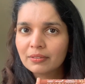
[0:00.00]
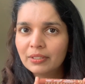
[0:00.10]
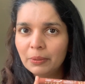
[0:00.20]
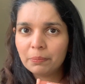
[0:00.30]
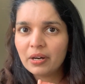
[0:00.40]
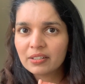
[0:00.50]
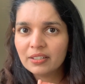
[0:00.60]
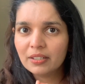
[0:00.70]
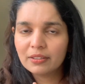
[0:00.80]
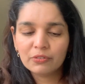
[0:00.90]
lip
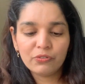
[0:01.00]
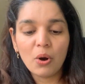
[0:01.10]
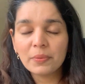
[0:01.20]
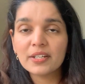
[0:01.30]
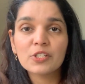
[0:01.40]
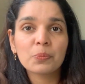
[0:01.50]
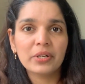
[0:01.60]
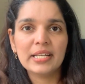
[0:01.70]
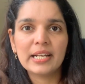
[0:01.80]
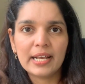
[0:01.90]
marker. The formula is
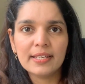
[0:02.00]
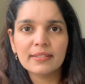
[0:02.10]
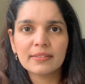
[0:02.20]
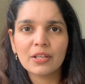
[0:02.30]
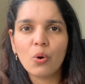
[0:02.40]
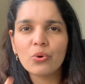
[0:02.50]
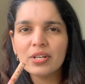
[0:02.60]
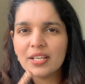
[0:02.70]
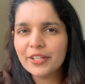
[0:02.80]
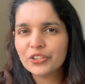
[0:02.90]
pretty nice. The
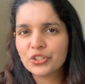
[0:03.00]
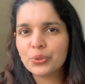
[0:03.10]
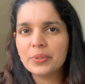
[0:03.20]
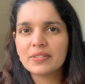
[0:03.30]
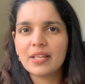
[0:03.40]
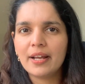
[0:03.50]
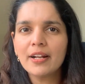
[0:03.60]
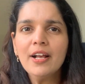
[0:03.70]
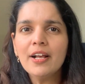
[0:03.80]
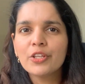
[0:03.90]
only issue is that
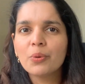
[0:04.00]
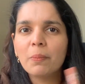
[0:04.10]
you